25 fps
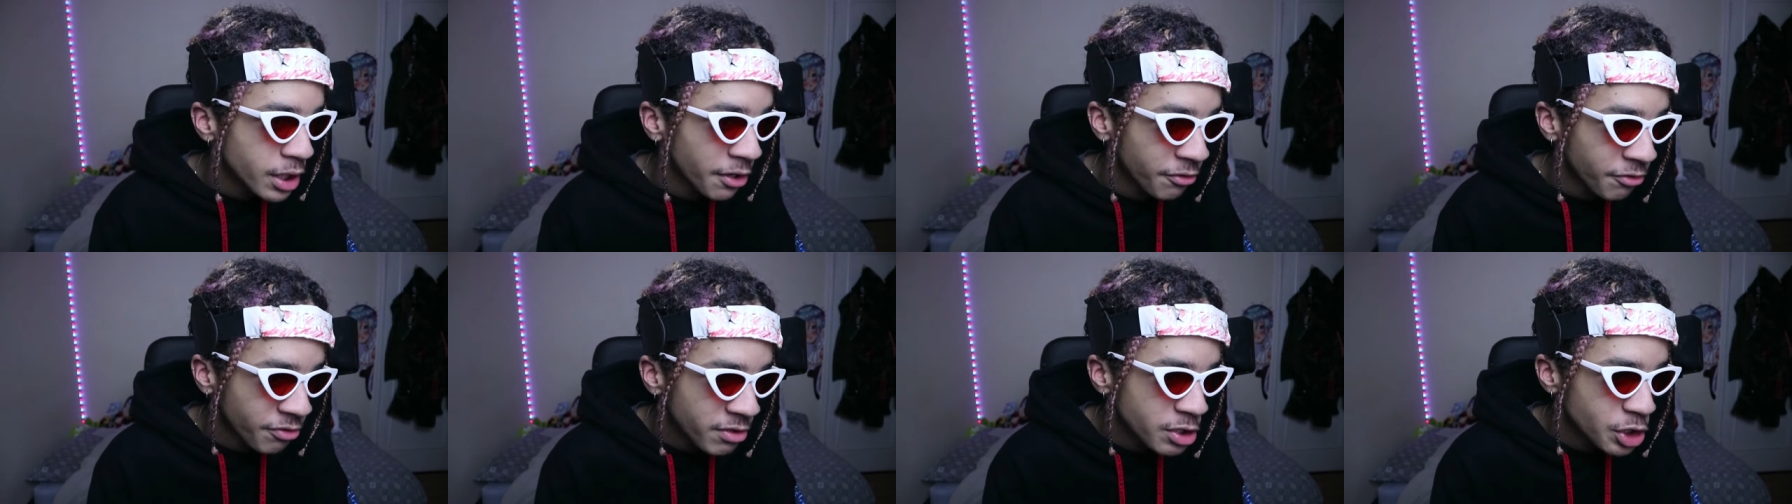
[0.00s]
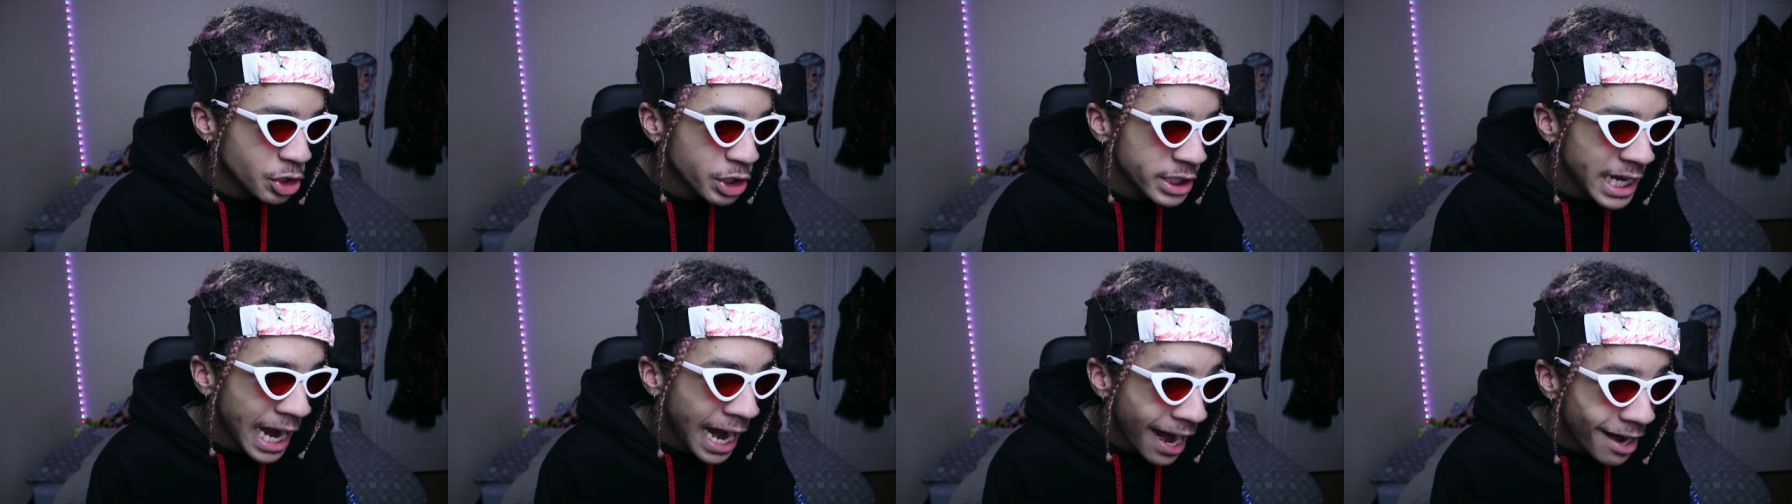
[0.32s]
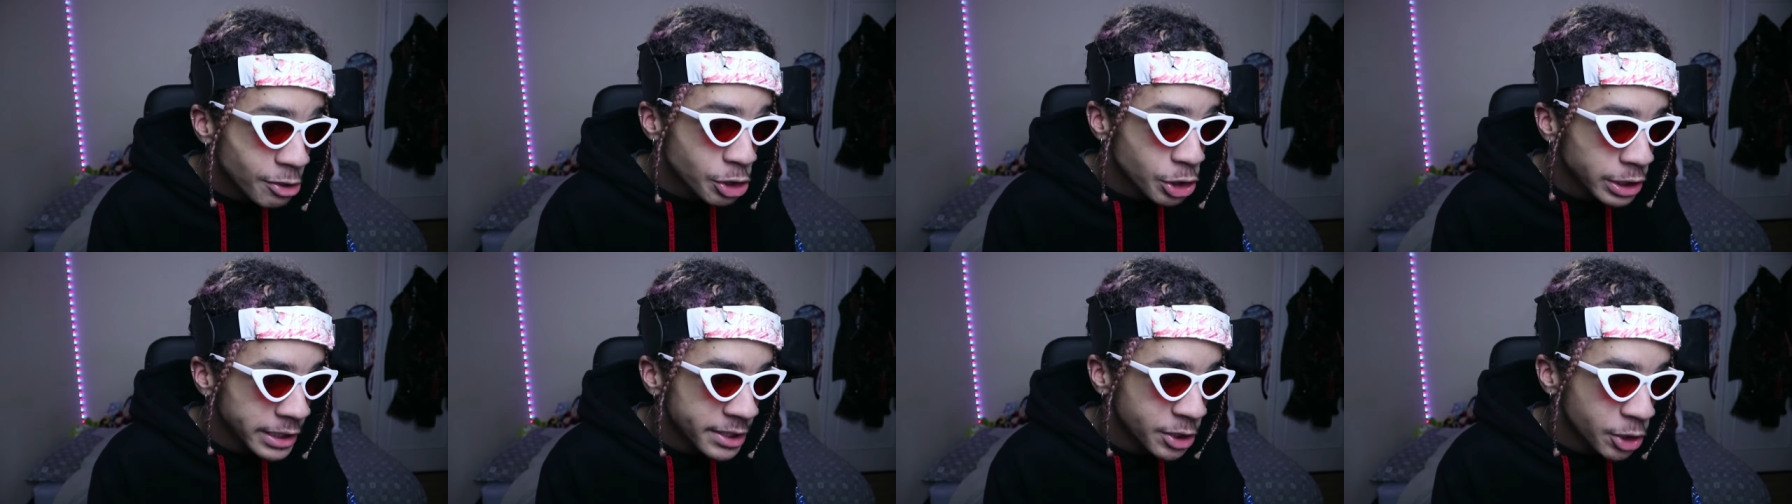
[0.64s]
I think she
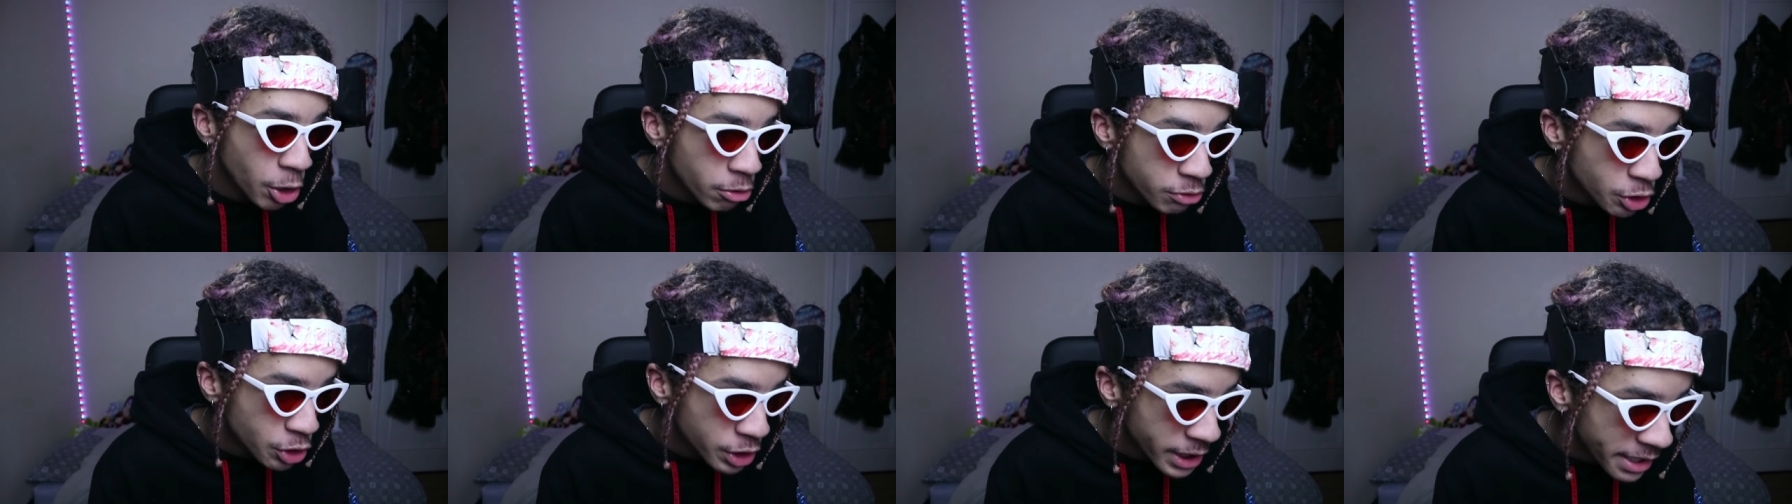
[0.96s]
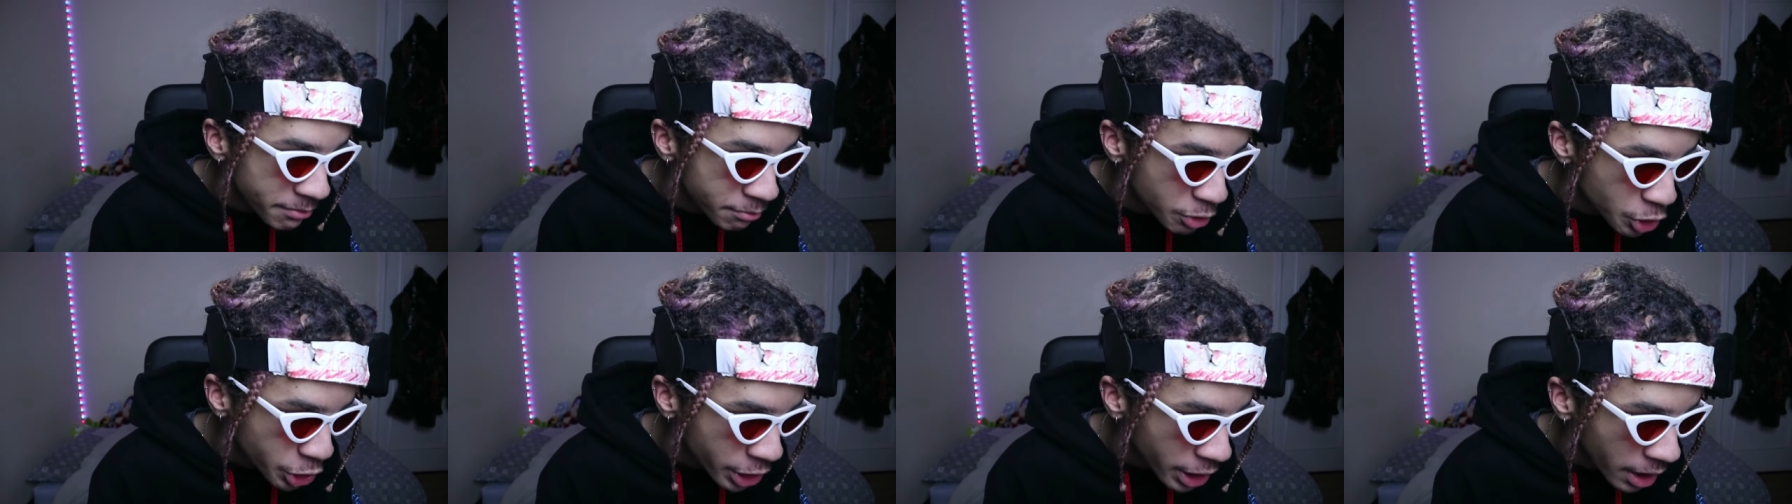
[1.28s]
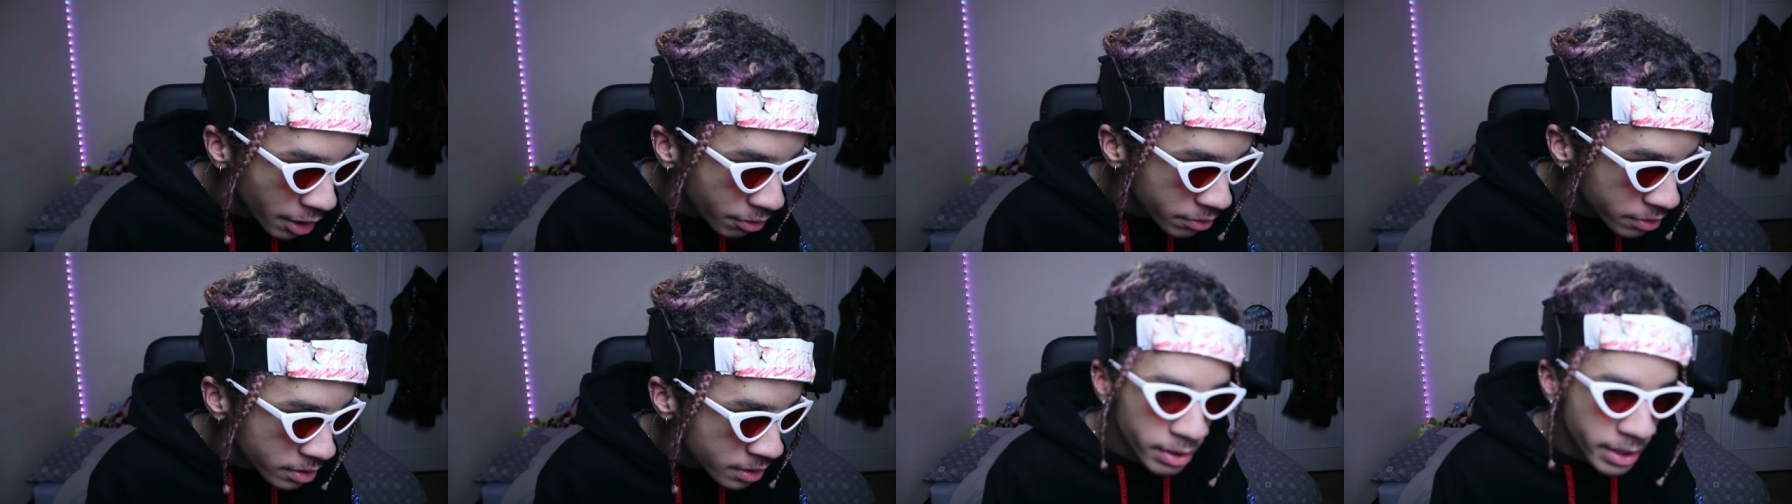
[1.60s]
actually knows James Charles.